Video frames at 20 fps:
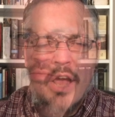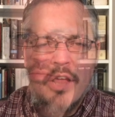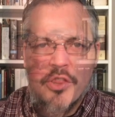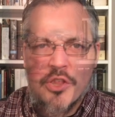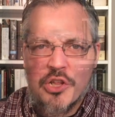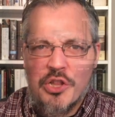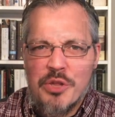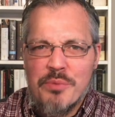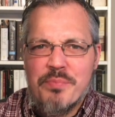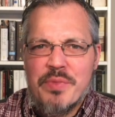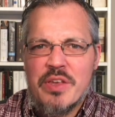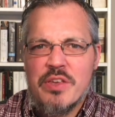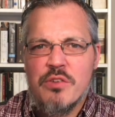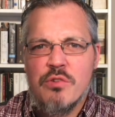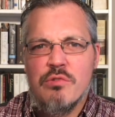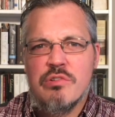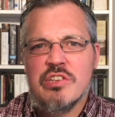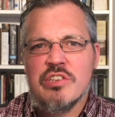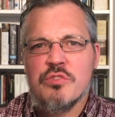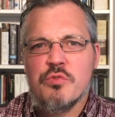The clip that
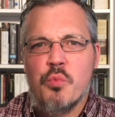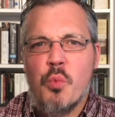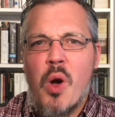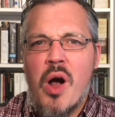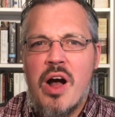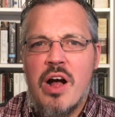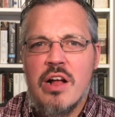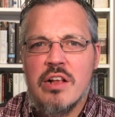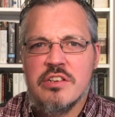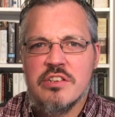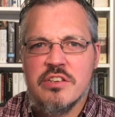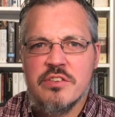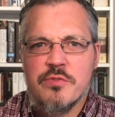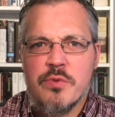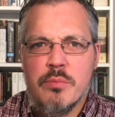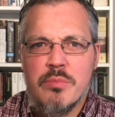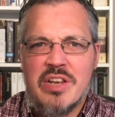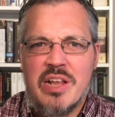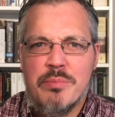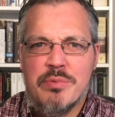you just watched is
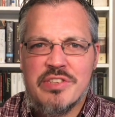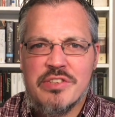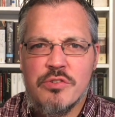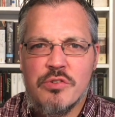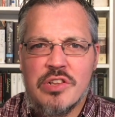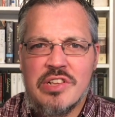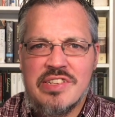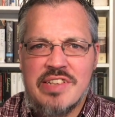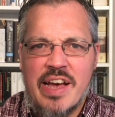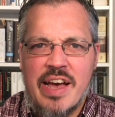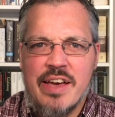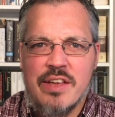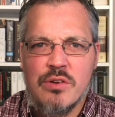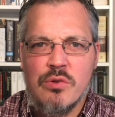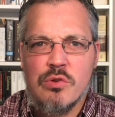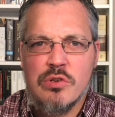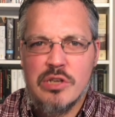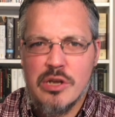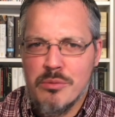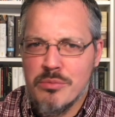from an episode
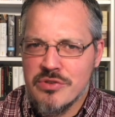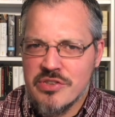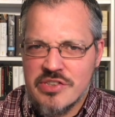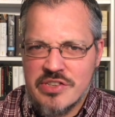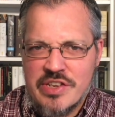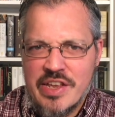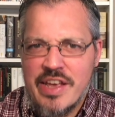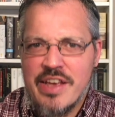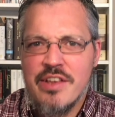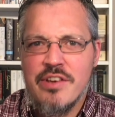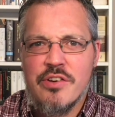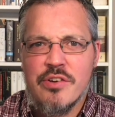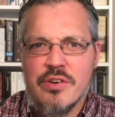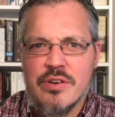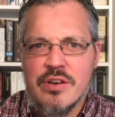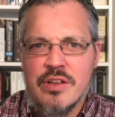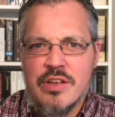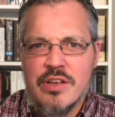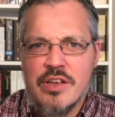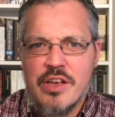entitled Double Standard.